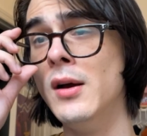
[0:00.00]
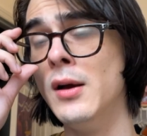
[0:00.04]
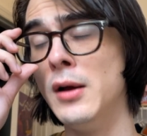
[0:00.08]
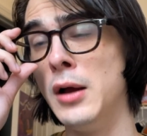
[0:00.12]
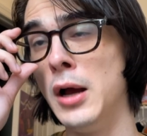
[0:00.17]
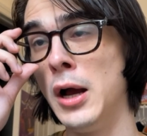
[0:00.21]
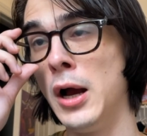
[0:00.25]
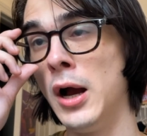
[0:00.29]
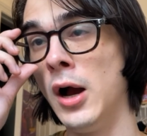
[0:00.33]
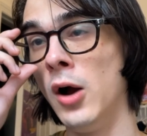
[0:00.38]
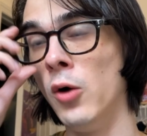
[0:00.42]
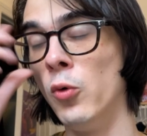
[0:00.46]

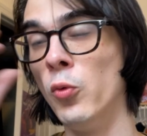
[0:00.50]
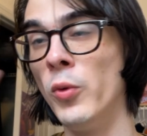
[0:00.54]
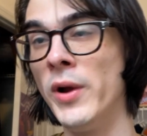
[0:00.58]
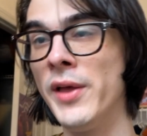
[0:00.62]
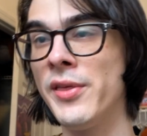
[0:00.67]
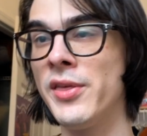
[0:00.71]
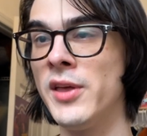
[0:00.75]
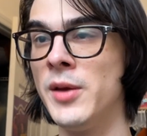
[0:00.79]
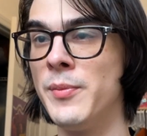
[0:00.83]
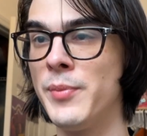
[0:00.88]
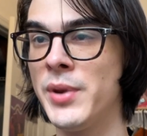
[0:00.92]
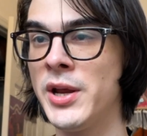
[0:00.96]
with
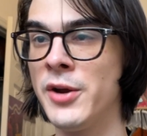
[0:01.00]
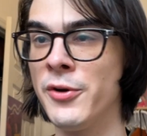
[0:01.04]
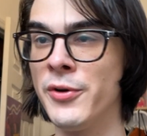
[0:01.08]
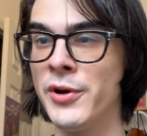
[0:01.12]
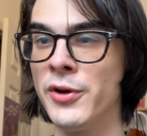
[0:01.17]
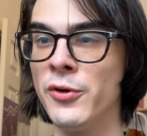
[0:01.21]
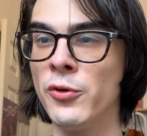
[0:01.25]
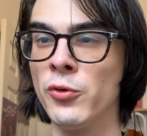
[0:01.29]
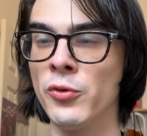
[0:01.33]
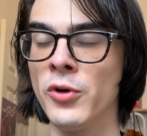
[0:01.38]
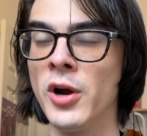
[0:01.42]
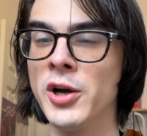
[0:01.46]

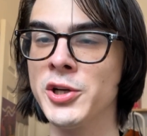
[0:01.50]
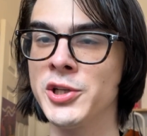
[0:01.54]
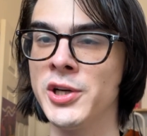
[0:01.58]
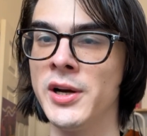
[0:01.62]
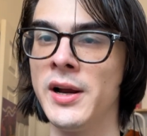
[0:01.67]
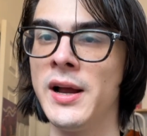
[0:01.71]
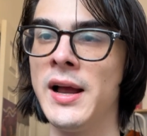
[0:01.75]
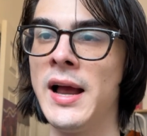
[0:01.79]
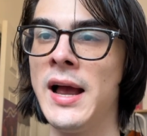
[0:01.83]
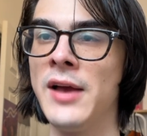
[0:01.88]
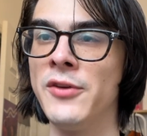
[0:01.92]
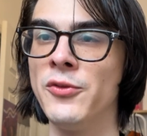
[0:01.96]
Imperial
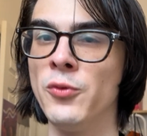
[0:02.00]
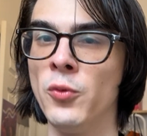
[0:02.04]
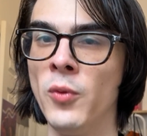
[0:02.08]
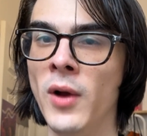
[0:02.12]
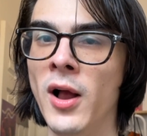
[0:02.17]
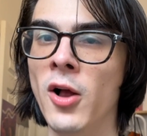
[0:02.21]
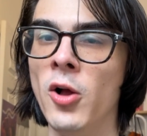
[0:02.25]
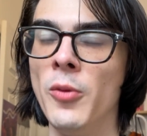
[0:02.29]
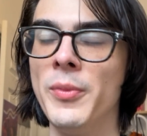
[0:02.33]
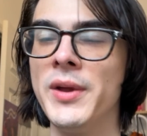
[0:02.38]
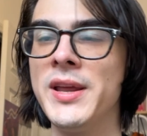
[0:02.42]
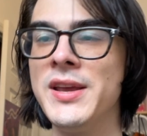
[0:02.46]
Russia as
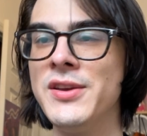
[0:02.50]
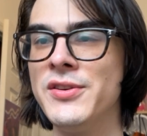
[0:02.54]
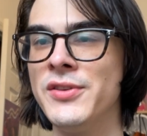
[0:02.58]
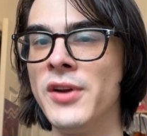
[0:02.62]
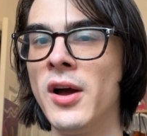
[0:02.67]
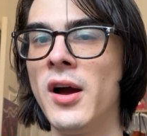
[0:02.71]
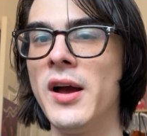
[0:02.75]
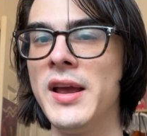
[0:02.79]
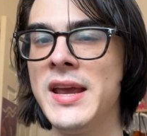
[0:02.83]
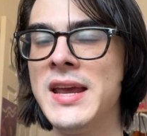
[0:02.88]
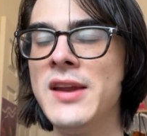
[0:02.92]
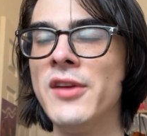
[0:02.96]
well, but he
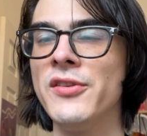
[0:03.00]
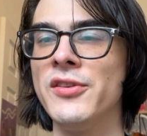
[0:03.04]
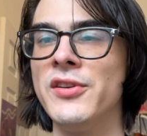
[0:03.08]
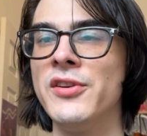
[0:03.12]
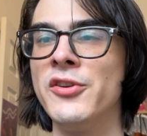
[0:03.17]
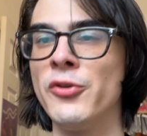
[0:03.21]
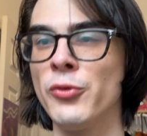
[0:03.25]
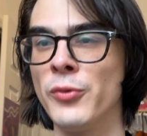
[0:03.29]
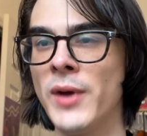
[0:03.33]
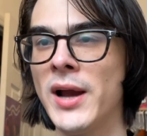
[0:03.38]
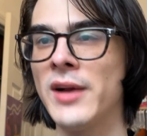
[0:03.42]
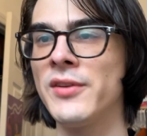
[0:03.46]
doesn't
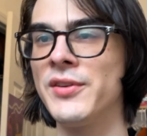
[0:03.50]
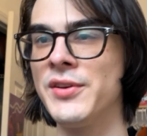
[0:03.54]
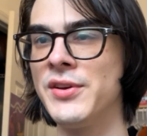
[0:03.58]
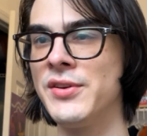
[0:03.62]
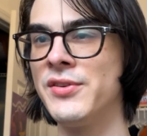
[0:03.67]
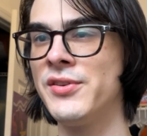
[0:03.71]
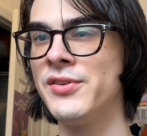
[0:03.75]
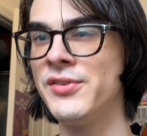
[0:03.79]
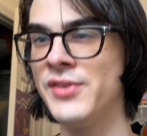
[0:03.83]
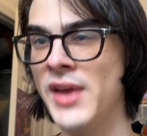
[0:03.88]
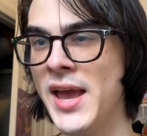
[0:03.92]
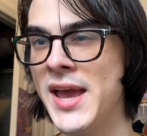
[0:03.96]
directly
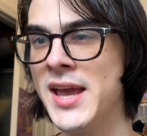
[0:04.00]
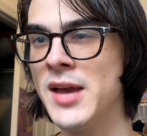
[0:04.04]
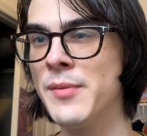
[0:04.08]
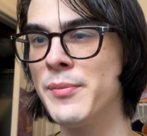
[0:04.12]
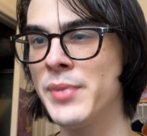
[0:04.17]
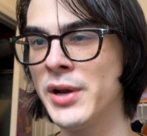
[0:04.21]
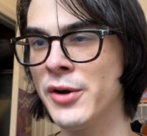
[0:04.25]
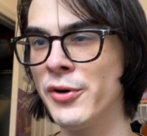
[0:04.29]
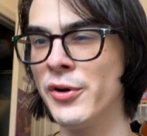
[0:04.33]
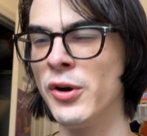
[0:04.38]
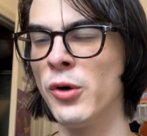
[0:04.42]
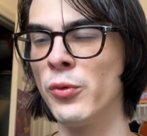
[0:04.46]
say
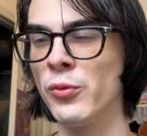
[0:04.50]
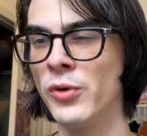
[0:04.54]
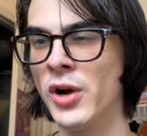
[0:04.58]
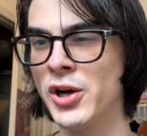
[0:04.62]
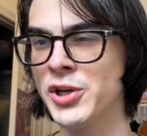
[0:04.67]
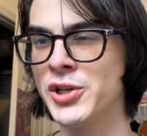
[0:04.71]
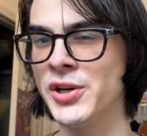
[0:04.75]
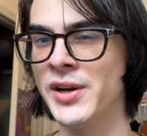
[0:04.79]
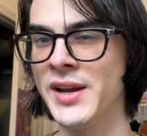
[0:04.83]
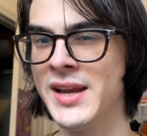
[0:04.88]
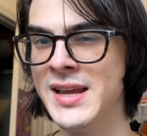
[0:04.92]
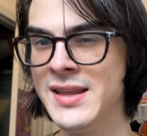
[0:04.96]
Imperial
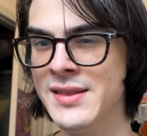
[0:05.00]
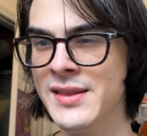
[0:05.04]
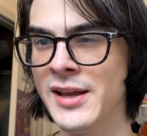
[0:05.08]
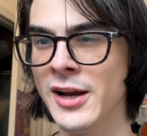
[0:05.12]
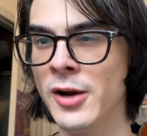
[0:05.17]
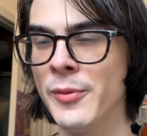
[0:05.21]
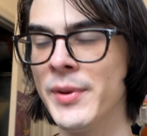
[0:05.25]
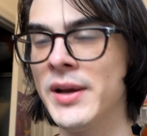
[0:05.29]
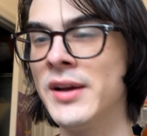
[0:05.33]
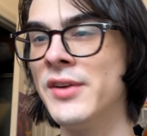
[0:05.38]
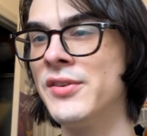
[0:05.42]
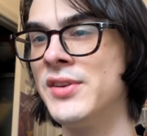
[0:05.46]
Russia in there
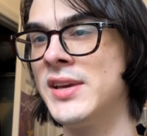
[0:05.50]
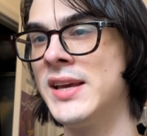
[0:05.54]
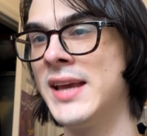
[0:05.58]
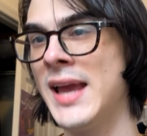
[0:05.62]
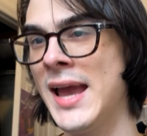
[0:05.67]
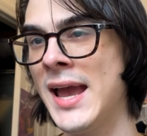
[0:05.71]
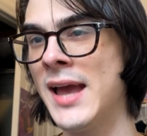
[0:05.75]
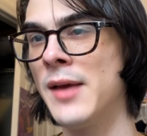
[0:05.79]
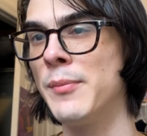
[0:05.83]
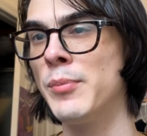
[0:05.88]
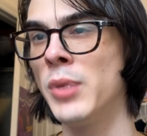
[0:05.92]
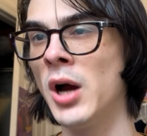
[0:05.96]
because he
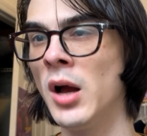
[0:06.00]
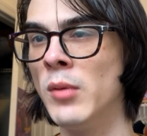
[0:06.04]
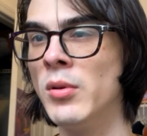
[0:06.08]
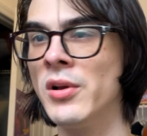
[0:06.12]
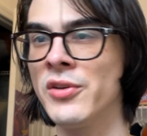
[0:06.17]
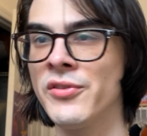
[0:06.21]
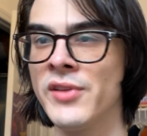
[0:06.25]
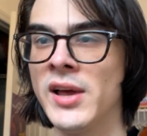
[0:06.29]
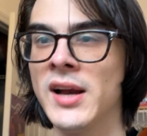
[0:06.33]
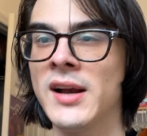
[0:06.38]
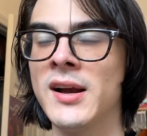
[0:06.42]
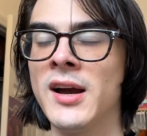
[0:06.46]
can't publish
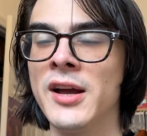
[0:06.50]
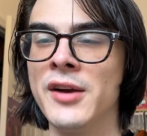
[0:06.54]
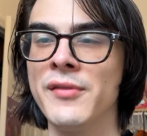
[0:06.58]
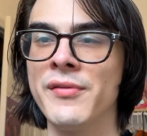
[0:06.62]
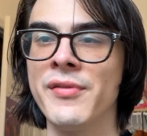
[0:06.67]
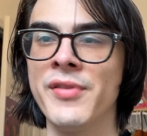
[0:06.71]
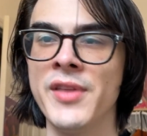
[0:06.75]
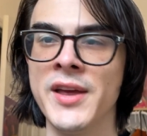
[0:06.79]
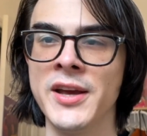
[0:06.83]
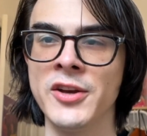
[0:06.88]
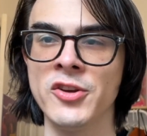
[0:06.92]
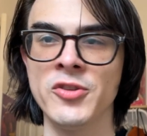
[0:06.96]
that kind of
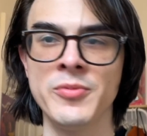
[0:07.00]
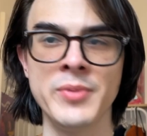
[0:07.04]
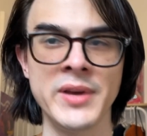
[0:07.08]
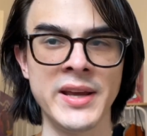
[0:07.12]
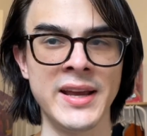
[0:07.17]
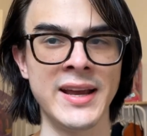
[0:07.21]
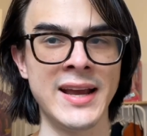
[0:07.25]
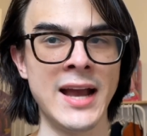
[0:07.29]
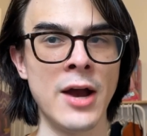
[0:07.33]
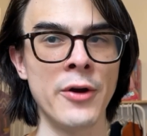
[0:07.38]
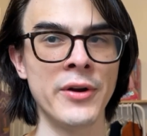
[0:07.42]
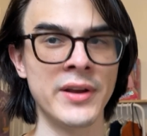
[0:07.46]
thing
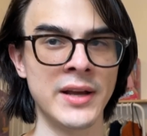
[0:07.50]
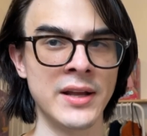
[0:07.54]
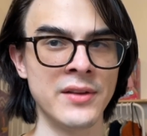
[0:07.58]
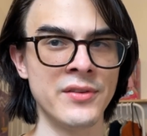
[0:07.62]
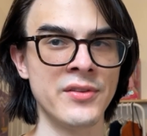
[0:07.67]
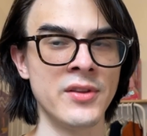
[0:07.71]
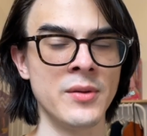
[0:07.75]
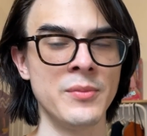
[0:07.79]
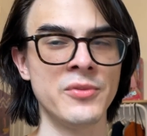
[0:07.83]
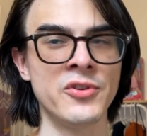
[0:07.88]
speaking out against them.